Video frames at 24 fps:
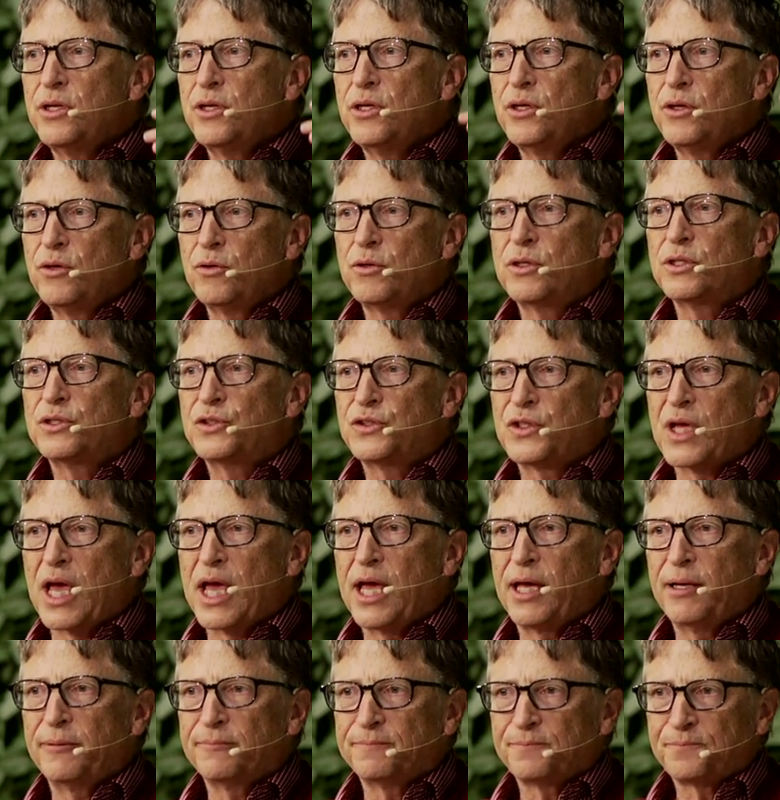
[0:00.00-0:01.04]
you could
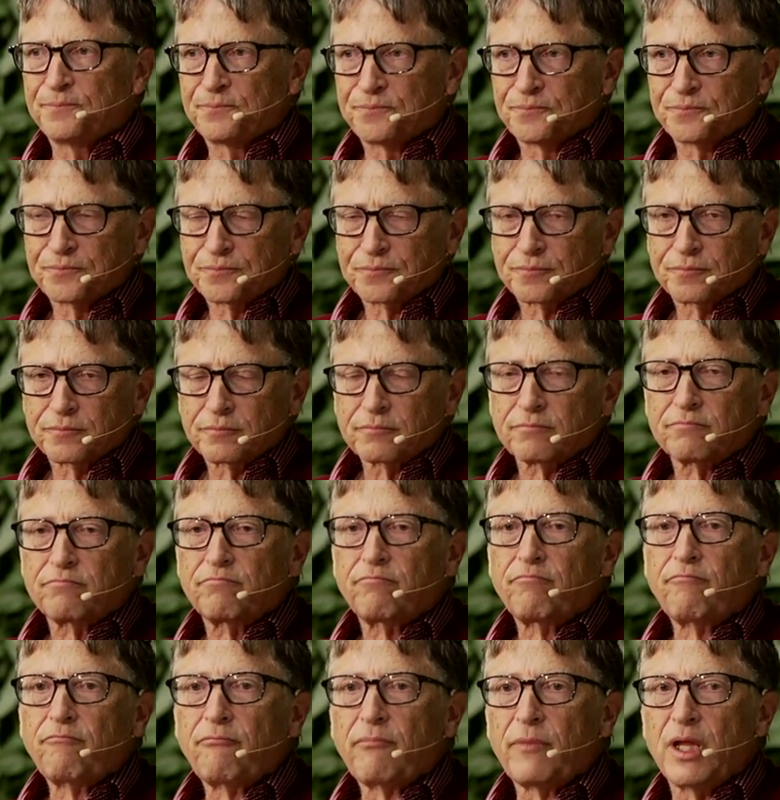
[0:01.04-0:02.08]
say,
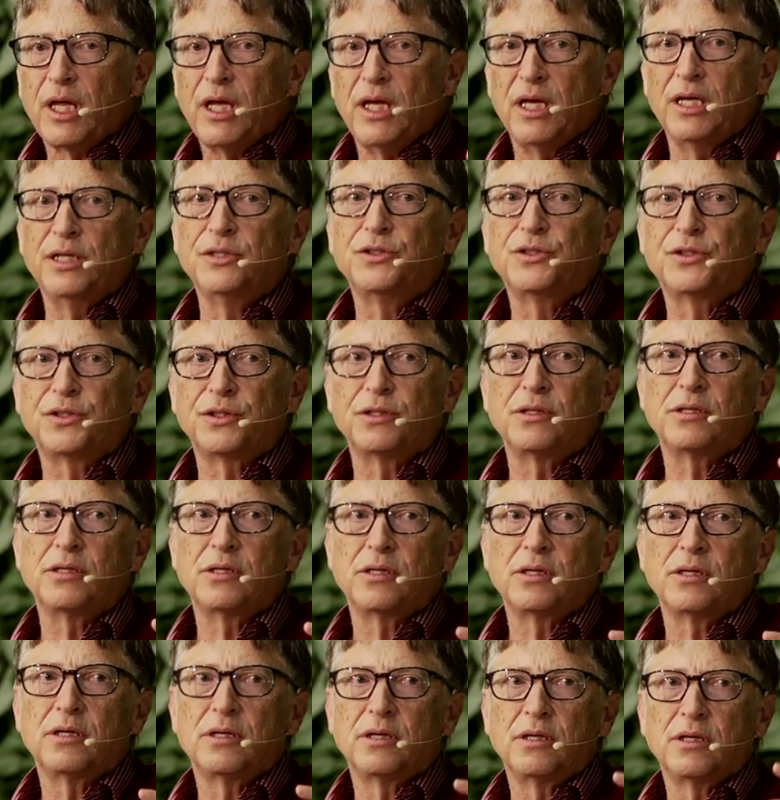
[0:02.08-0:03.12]
is
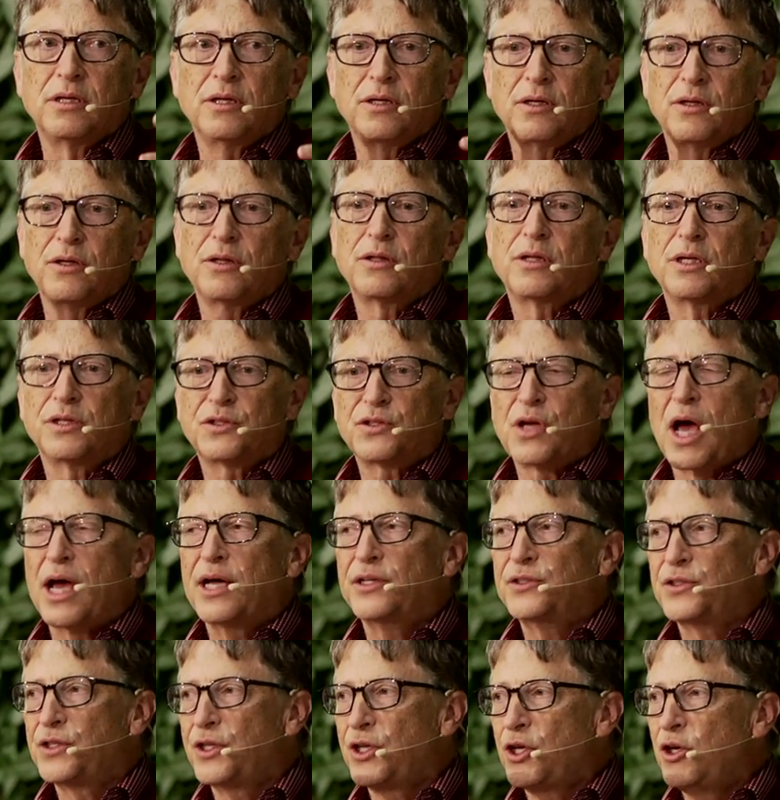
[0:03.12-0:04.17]
the
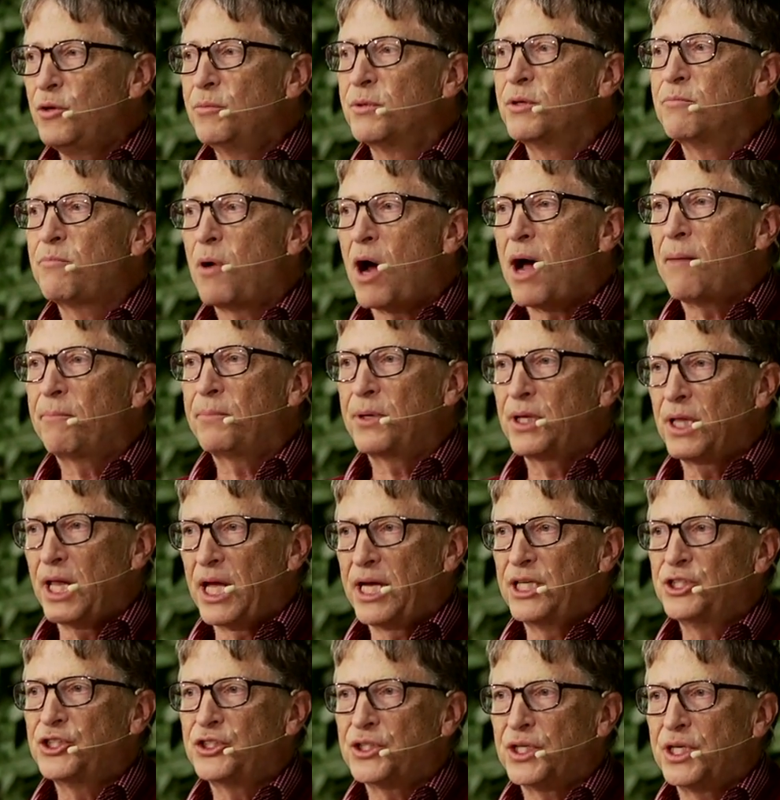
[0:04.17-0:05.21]
size of the human
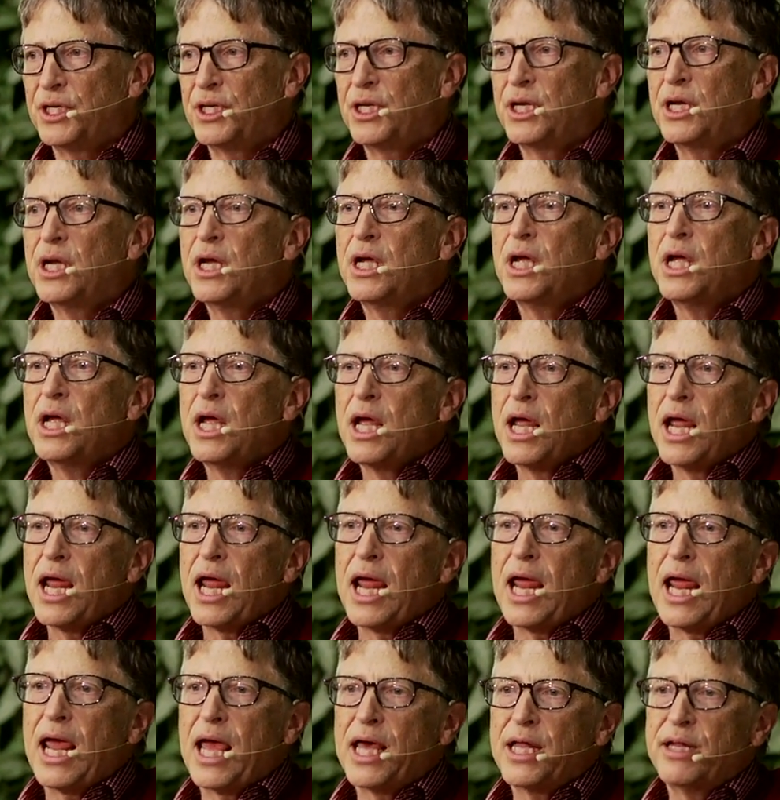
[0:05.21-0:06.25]
population.
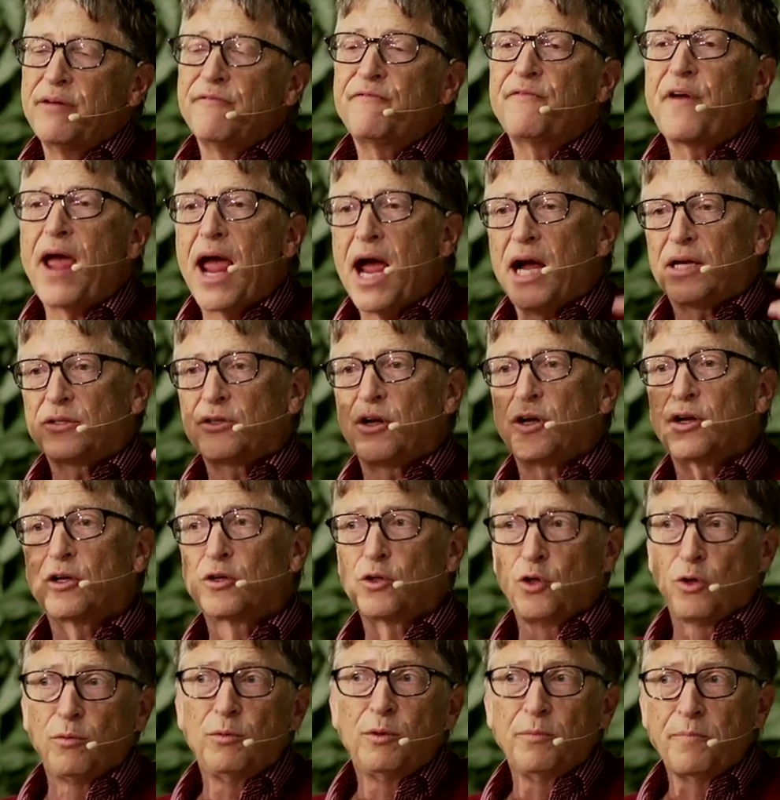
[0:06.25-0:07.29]
And in fact, on a
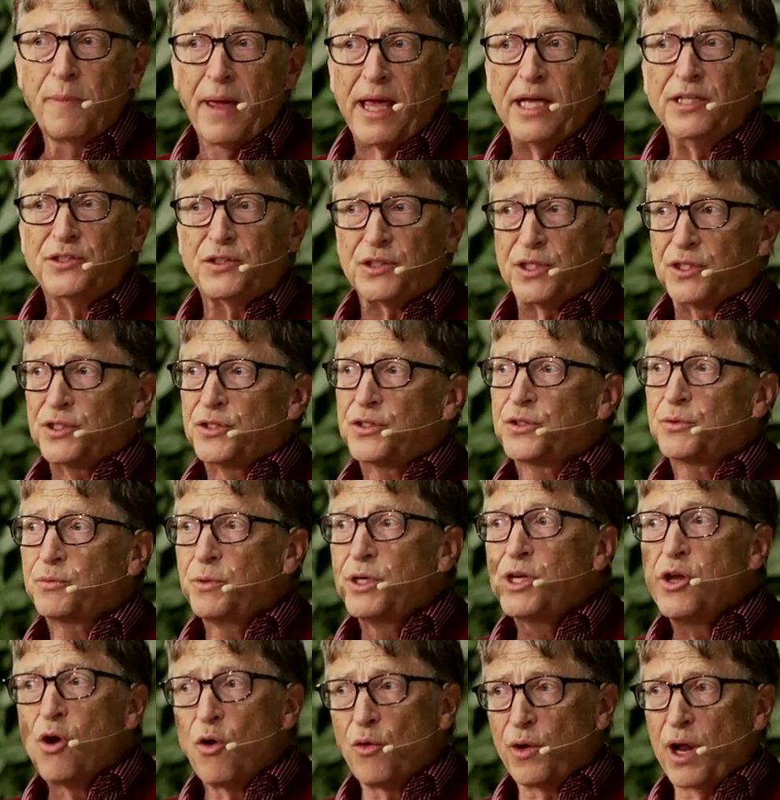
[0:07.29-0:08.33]
global basis, we
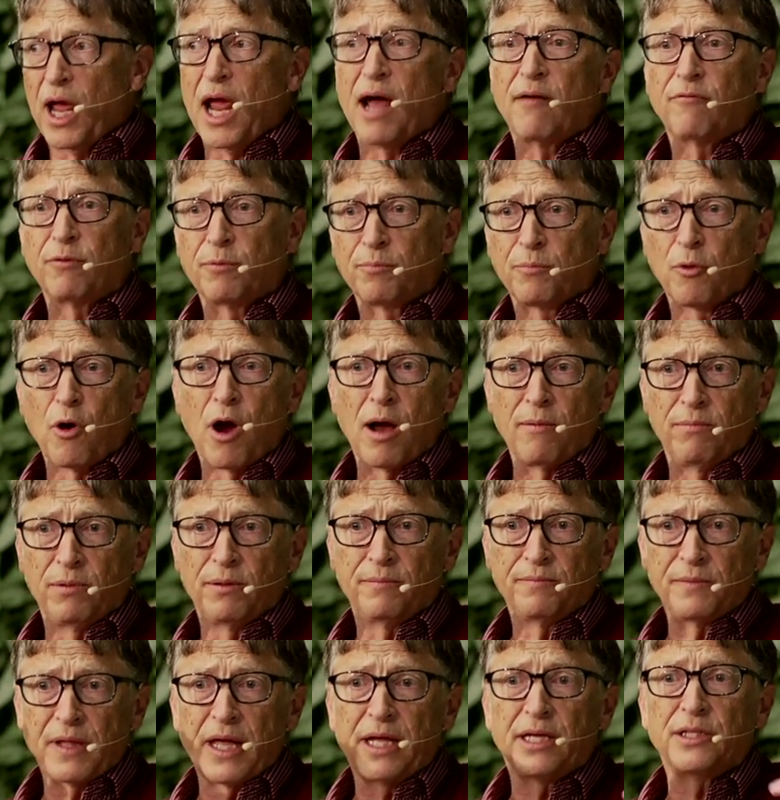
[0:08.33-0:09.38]
don't have a
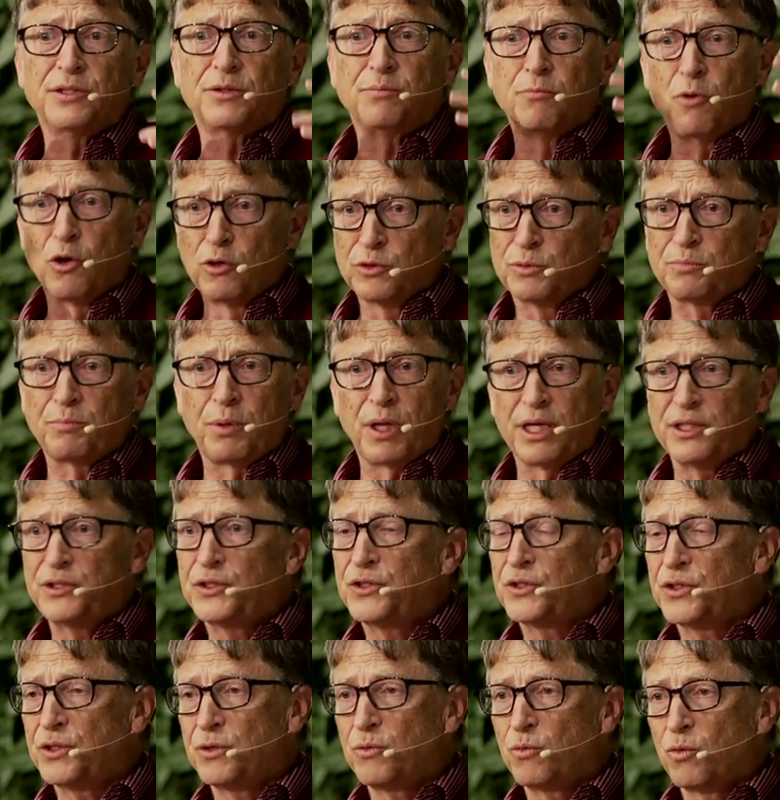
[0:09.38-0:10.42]
problem. That is, most
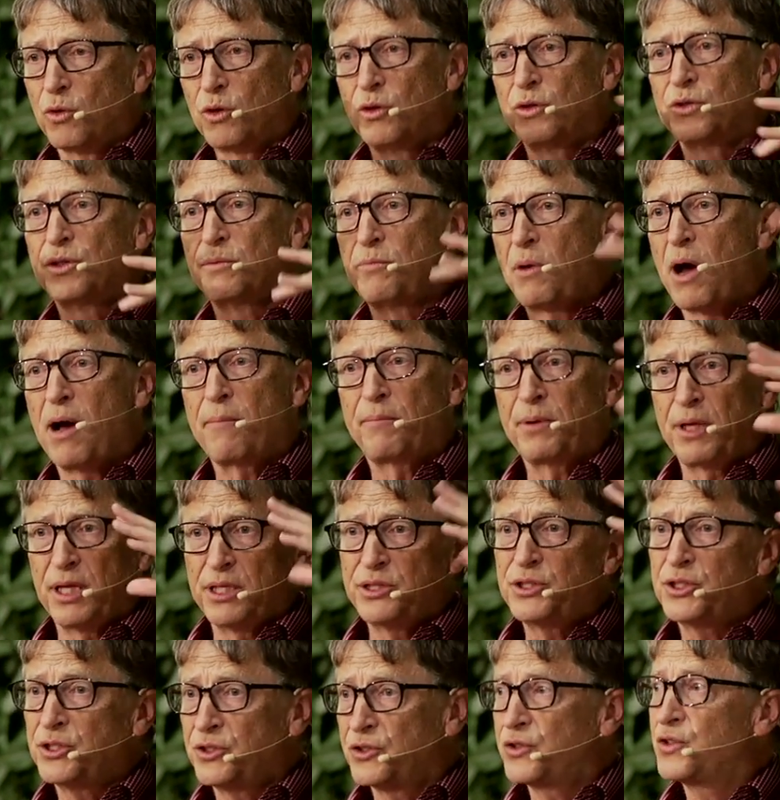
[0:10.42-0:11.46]
places in the world, the
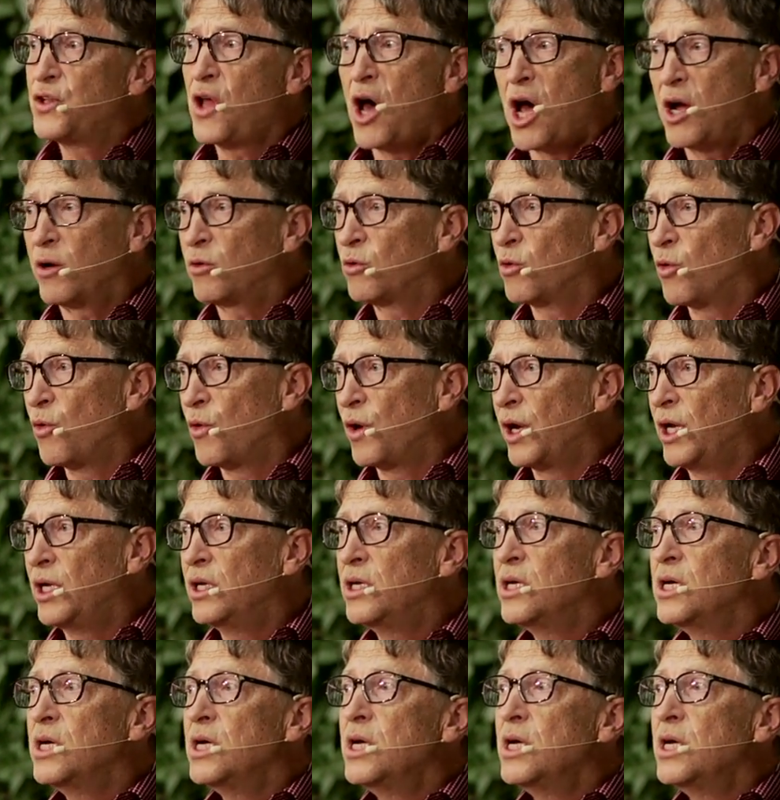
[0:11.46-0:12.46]
population is not growing.